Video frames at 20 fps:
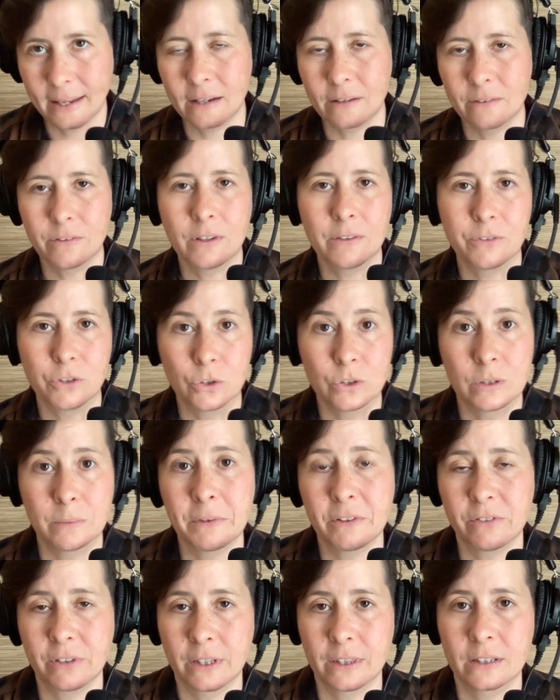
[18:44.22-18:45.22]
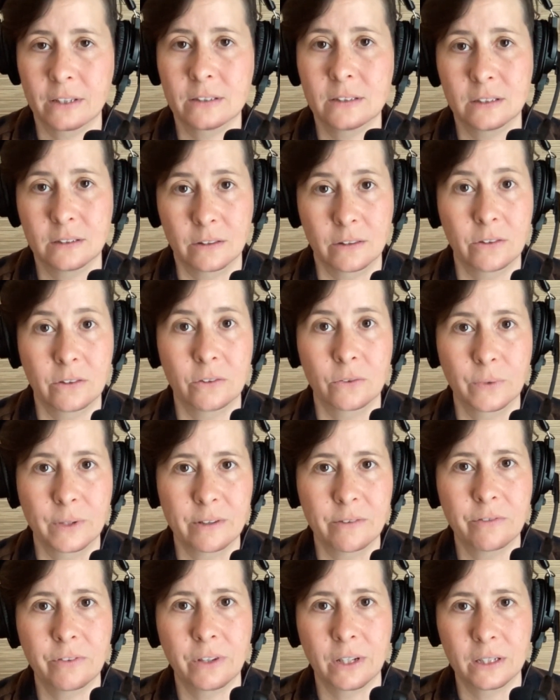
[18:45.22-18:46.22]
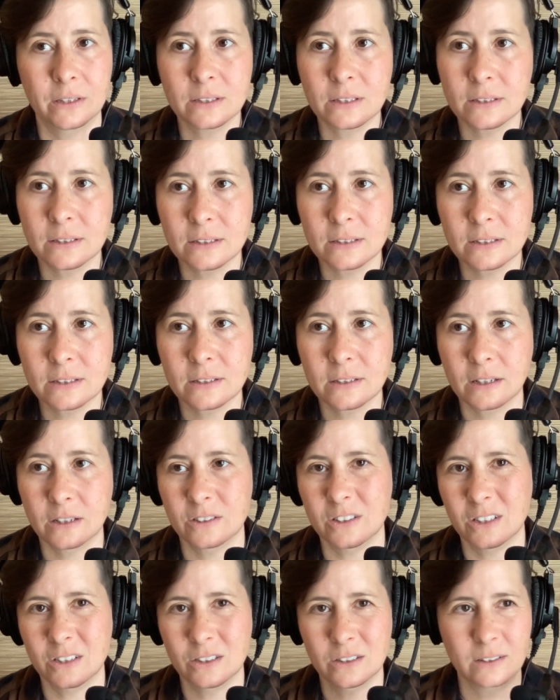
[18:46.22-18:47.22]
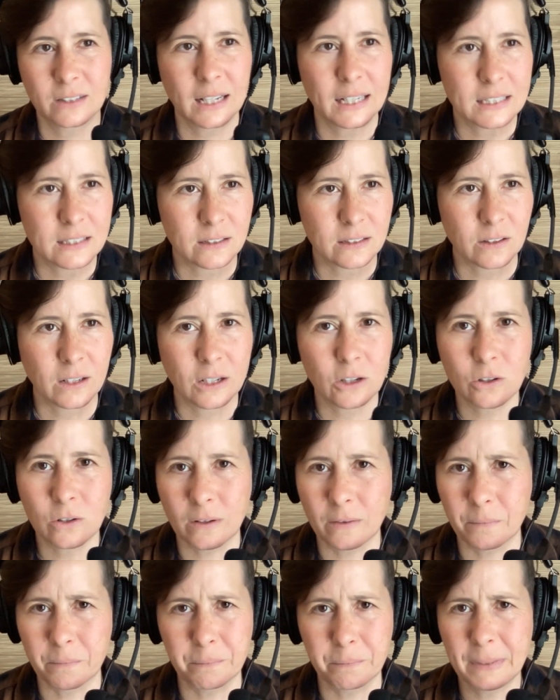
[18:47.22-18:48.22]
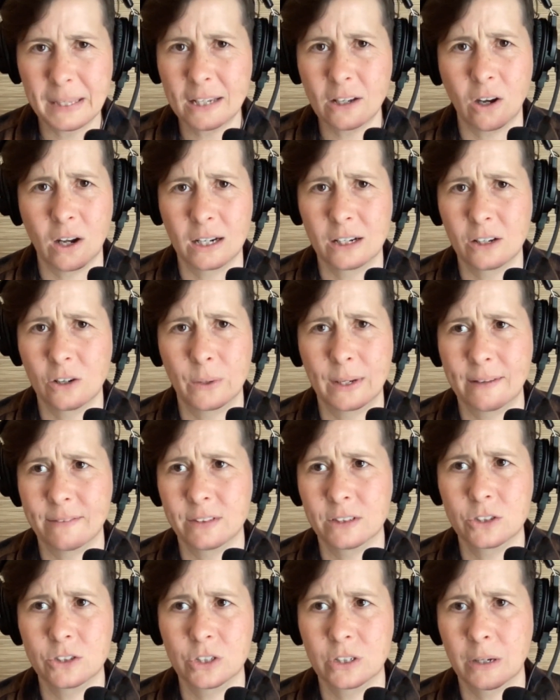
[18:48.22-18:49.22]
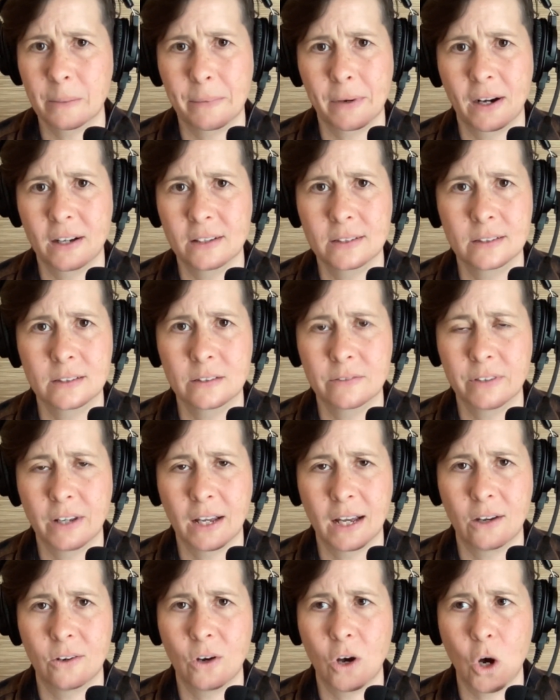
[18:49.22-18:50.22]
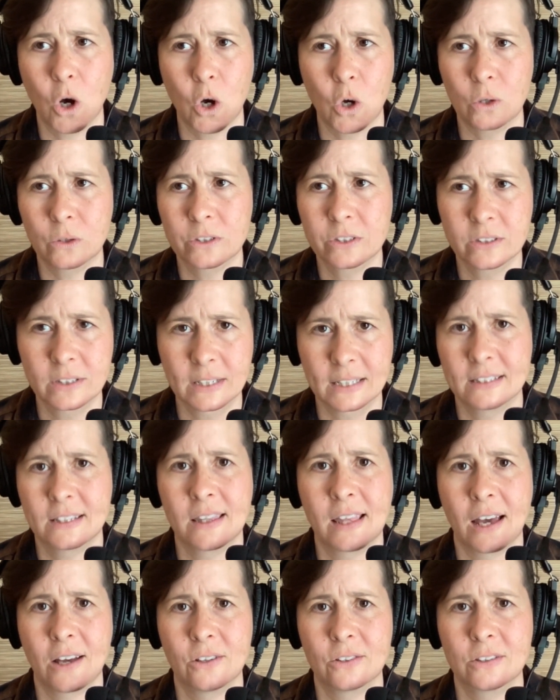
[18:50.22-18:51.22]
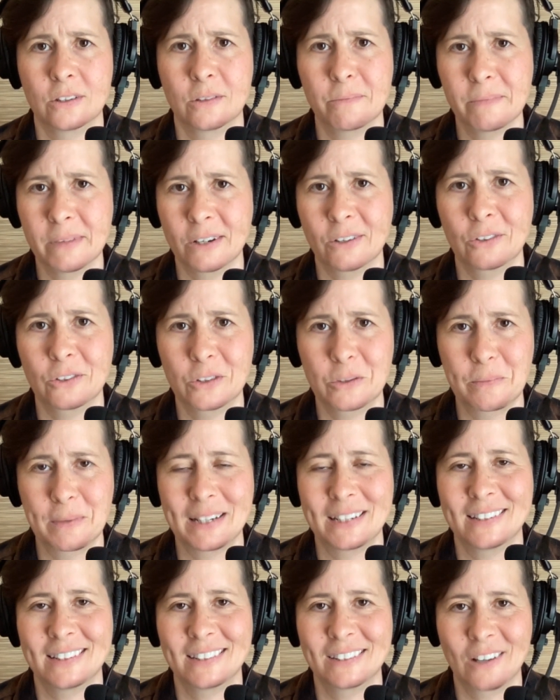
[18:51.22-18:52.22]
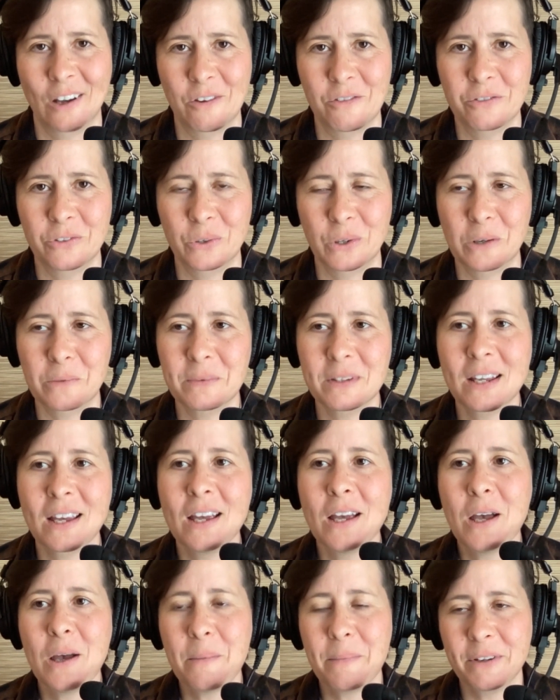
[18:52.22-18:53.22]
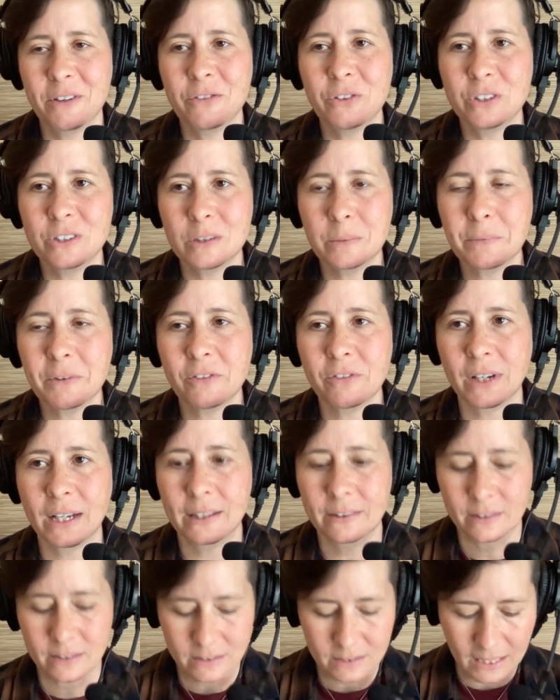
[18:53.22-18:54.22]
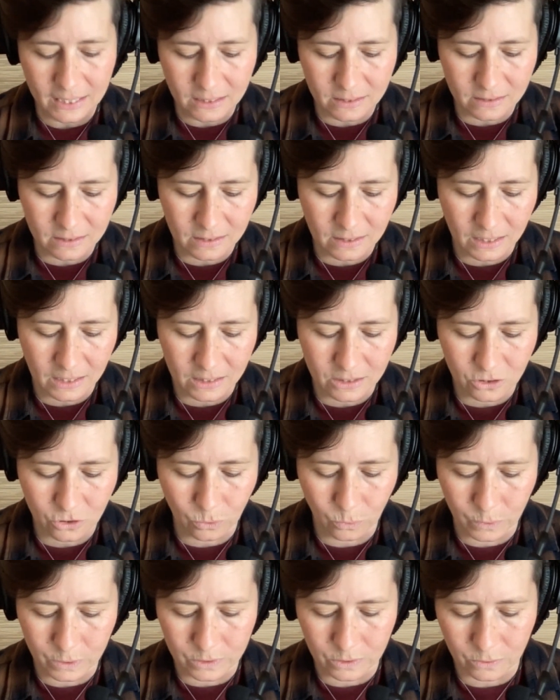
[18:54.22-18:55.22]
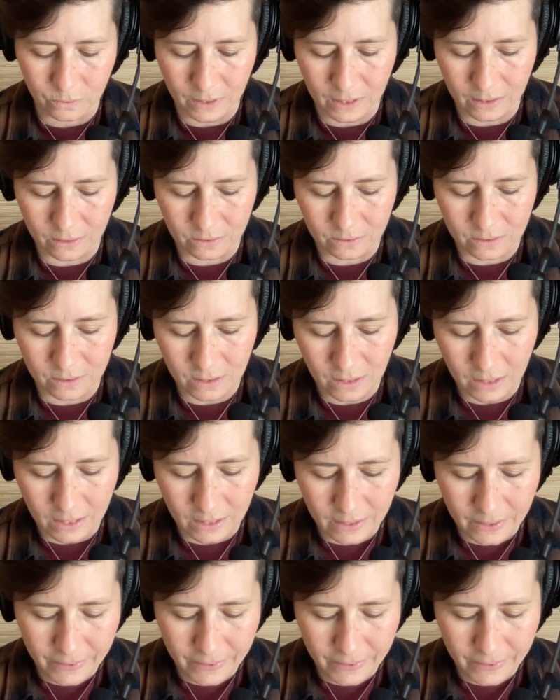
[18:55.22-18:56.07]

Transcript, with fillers: And if, if you simplify this into three phases, because it's it's a big ongoing evolutionary process of how all 6,000 mineral species got formed. But if we simplify it, the second stage was around